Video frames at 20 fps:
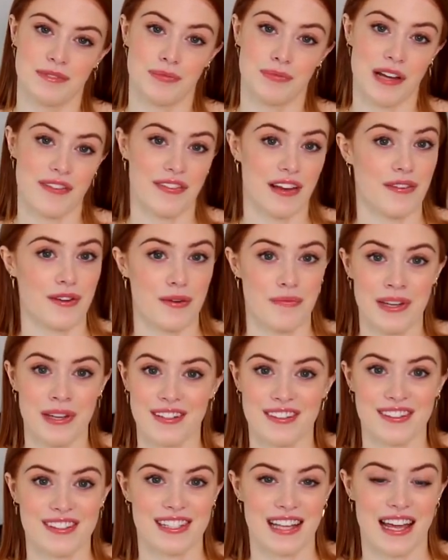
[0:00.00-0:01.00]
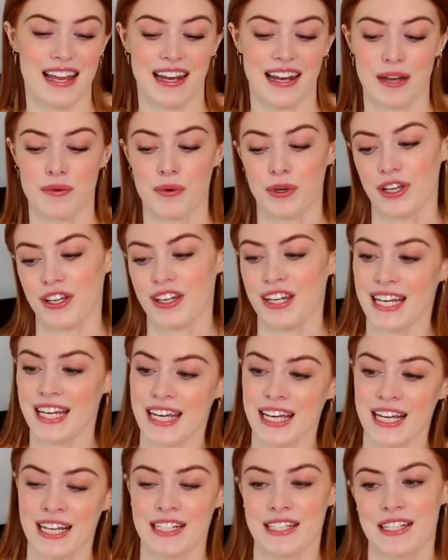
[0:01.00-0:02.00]
my favorite meals and like what you
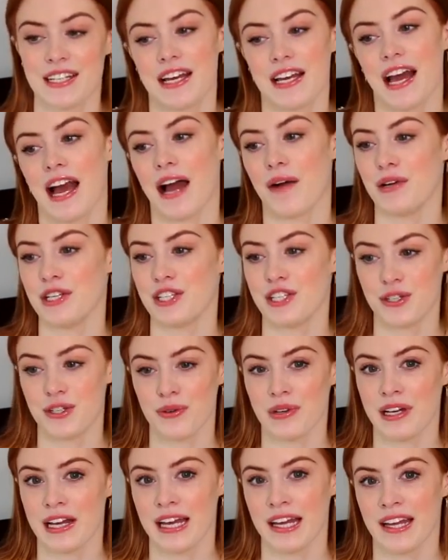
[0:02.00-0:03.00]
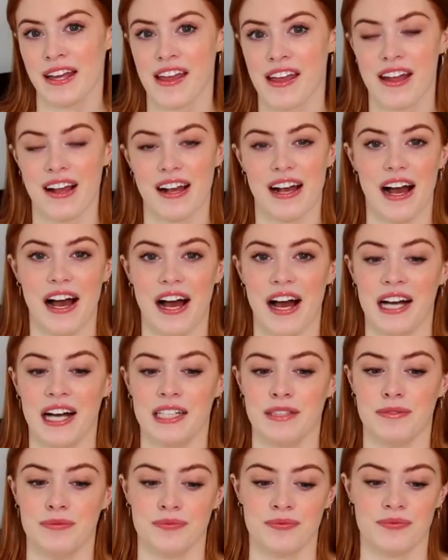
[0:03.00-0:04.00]
need, how I do it,
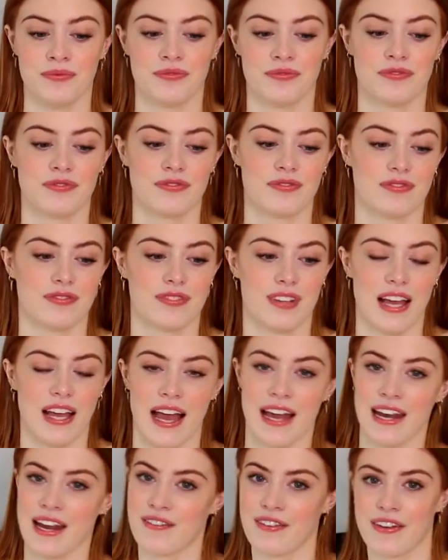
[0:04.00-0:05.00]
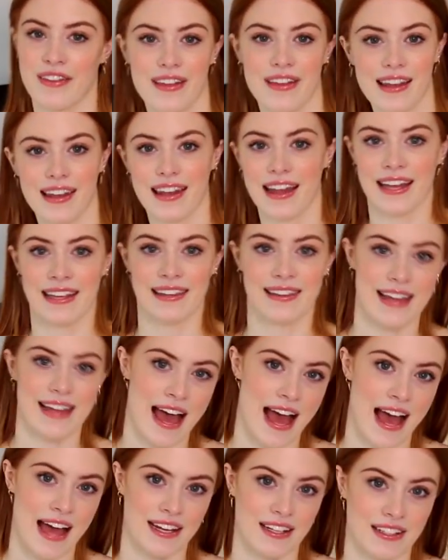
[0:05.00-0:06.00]
um, and everything like
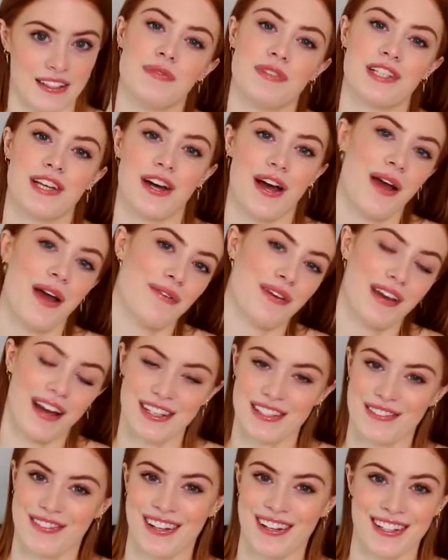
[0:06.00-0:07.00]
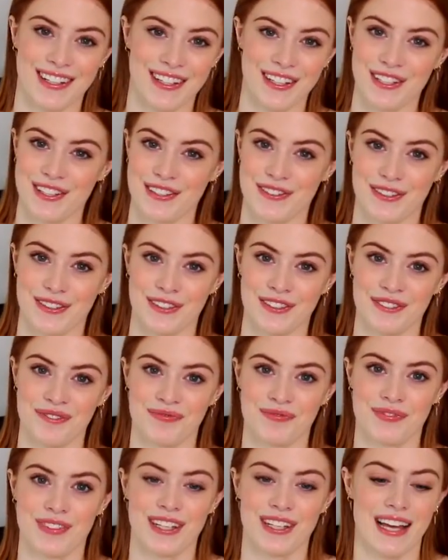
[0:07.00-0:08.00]
that. So I hope you guys find it useful.
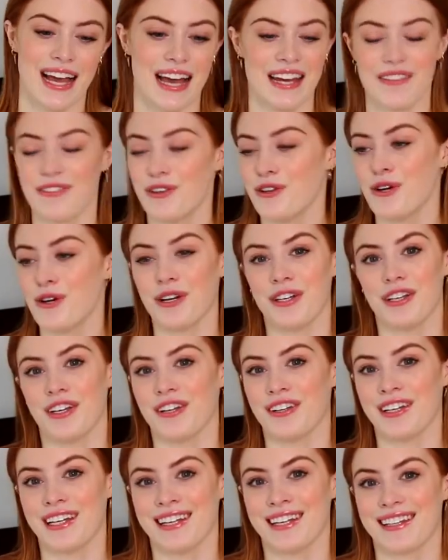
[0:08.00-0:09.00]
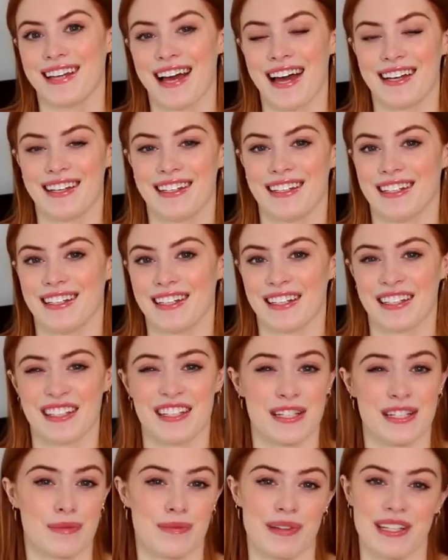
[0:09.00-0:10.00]
And if you're not at uni, then it could
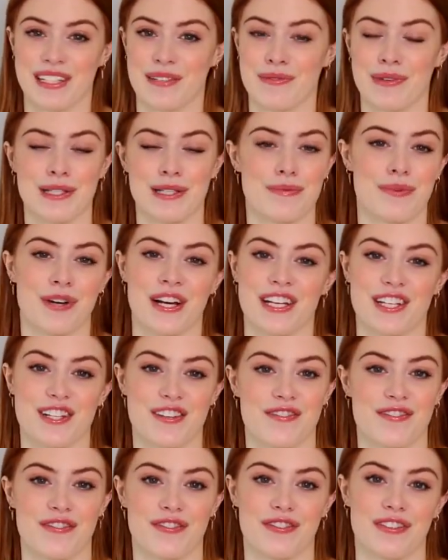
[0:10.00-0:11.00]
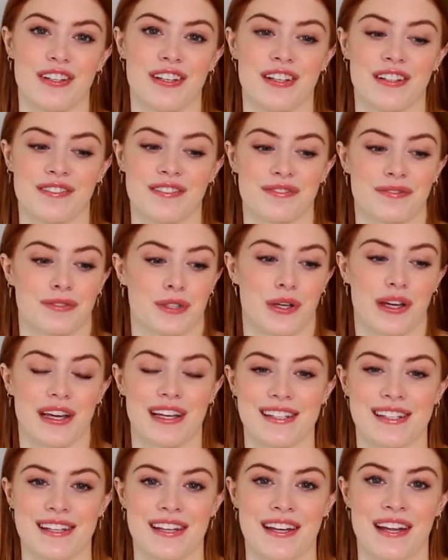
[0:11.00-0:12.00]
just be some inspiration for
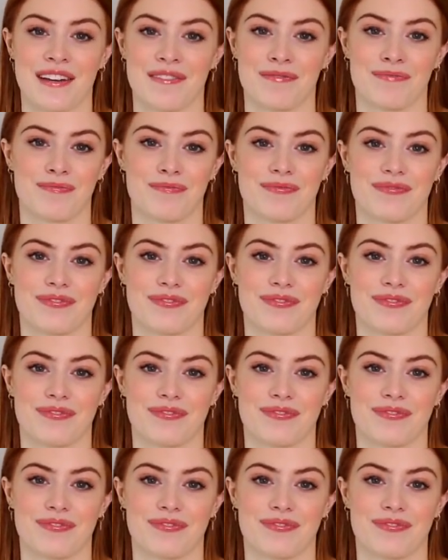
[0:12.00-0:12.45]
cooking dinner